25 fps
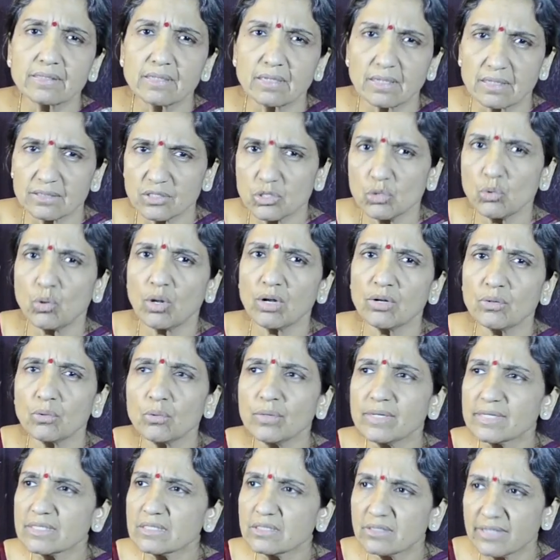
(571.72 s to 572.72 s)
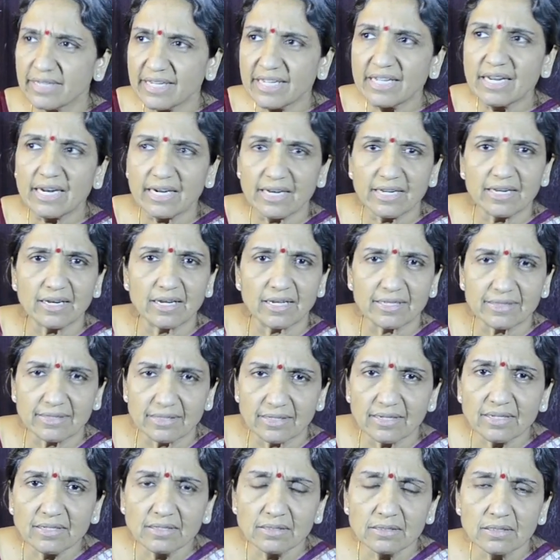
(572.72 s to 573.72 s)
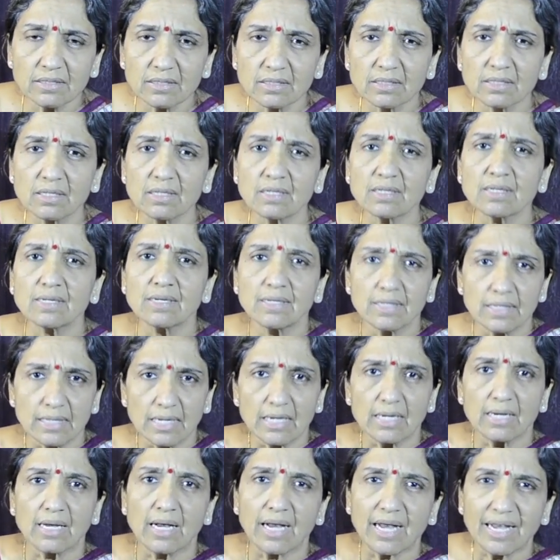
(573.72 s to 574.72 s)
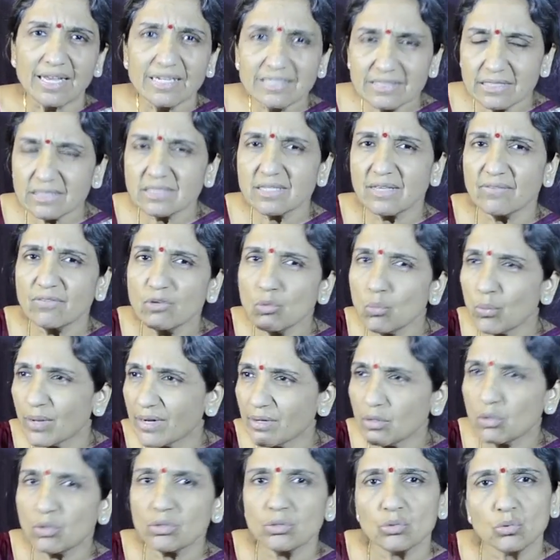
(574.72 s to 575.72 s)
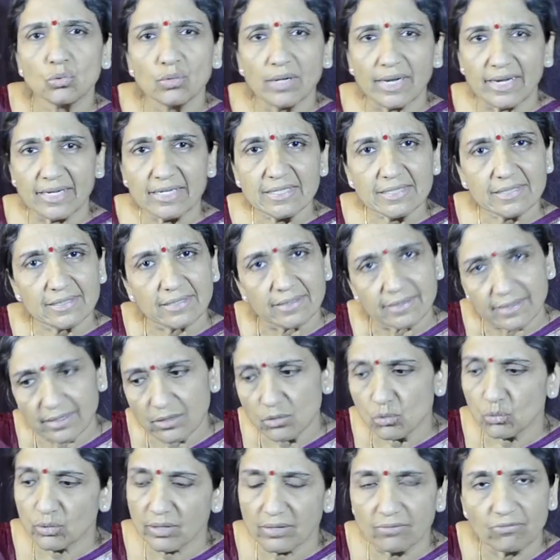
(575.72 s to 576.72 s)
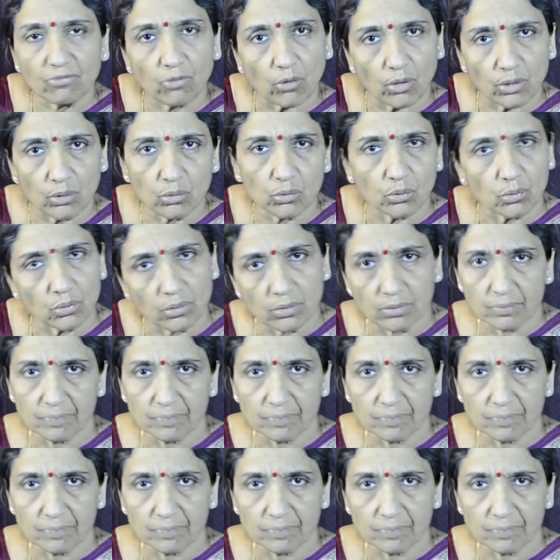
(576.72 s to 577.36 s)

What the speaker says: As you all know, it is Srigananatha. I'll just give you one or two lines and then you can follow.